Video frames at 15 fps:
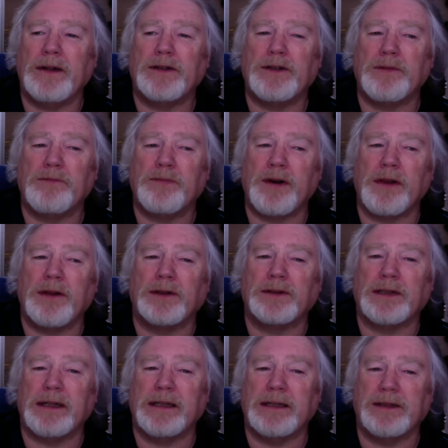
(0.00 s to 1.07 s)
some brothers
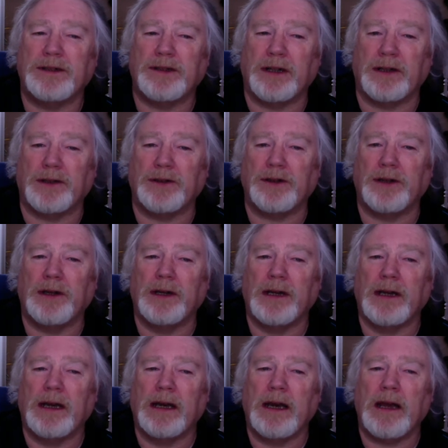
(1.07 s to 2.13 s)
in his church,
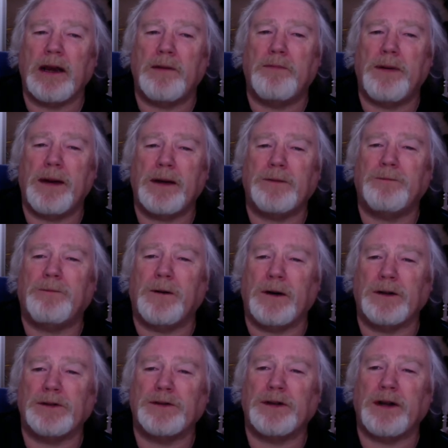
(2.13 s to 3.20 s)
he repaired
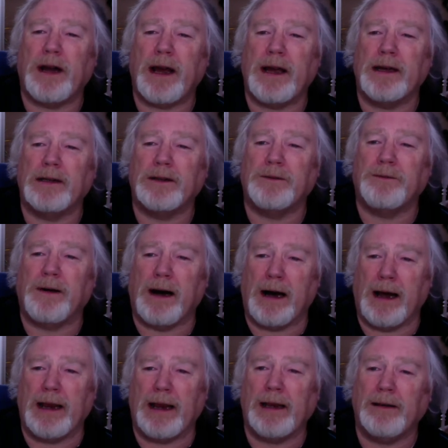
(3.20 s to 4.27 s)
first to the Isle of
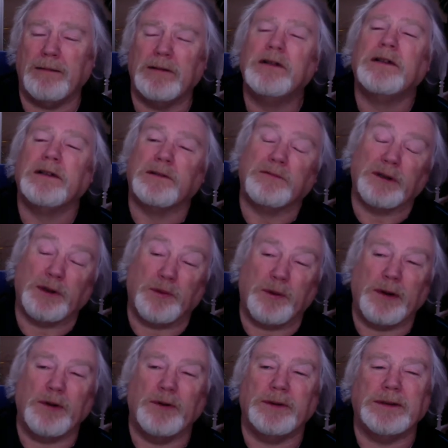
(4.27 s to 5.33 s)
Hy, which we
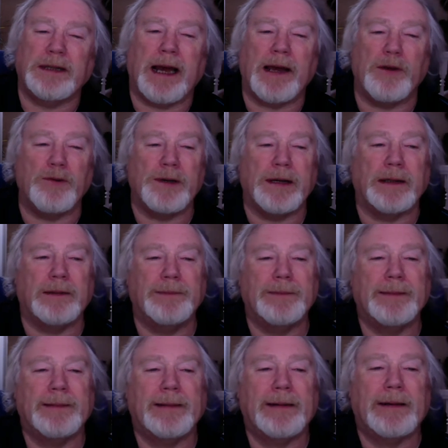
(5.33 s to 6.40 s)
know is Iona,
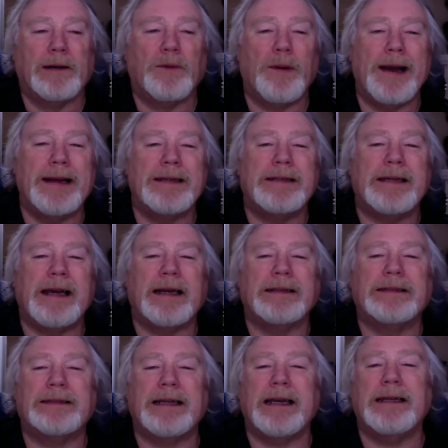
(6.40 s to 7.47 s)
whence he had
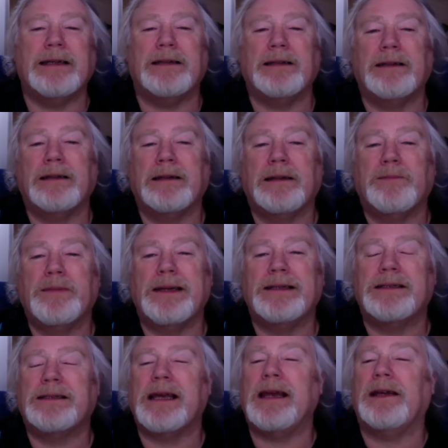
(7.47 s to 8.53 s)
sent, been
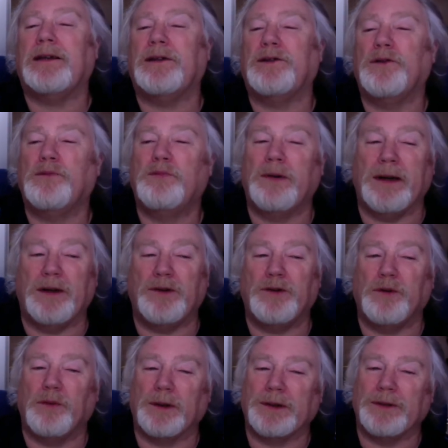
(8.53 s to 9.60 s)
sent to preach the
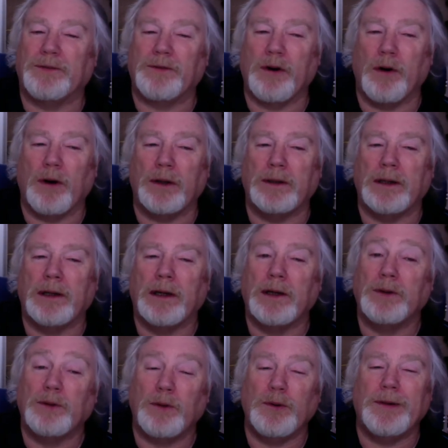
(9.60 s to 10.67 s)
word of God
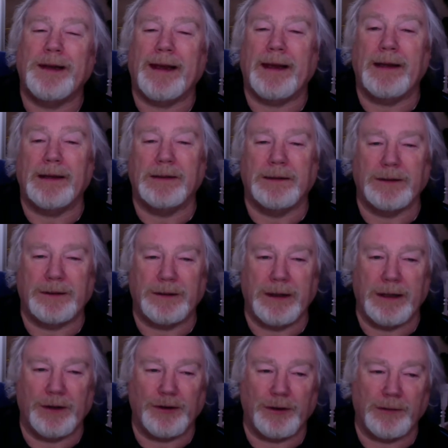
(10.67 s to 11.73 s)
to the English
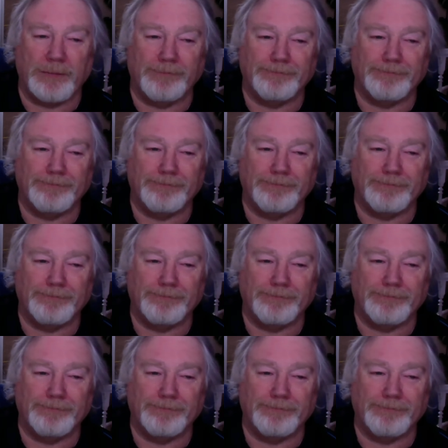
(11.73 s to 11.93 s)
nation.